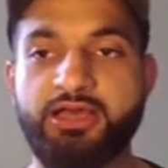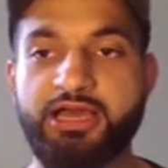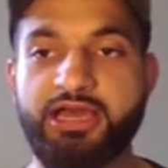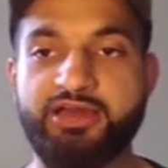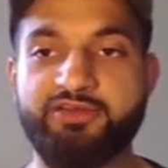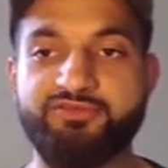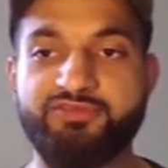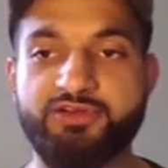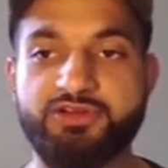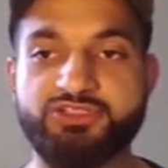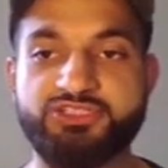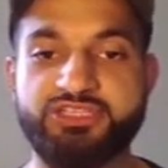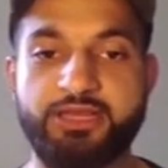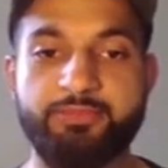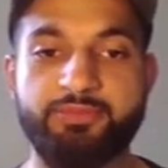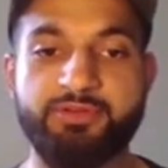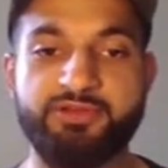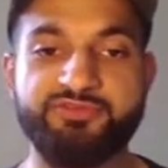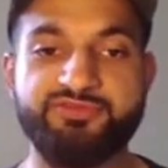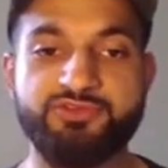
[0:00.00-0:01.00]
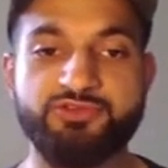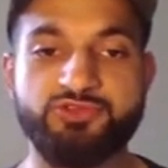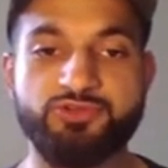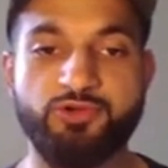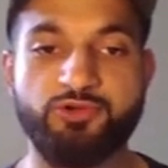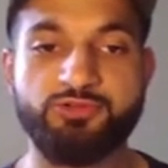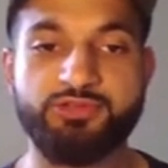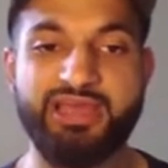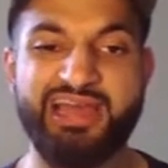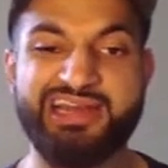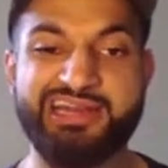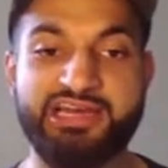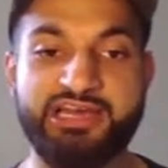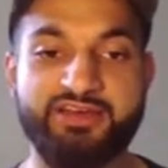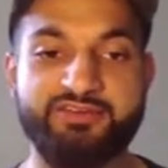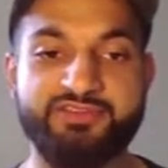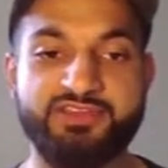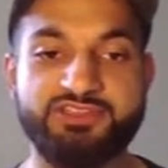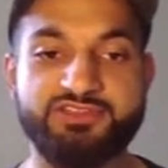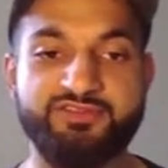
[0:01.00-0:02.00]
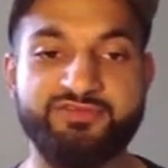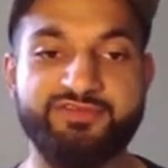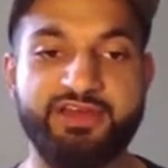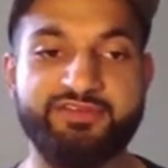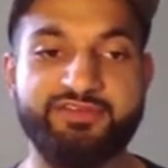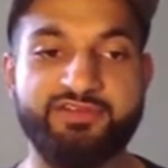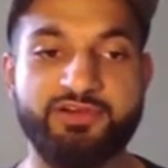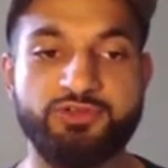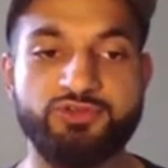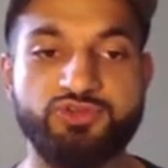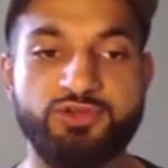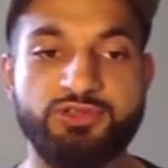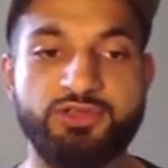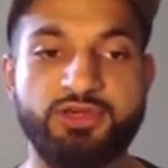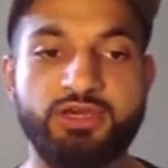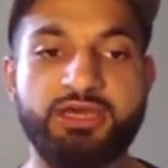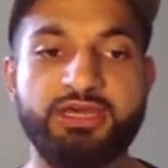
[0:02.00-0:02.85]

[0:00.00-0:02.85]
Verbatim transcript: And for example, if you scroll down, I have this at five hundred.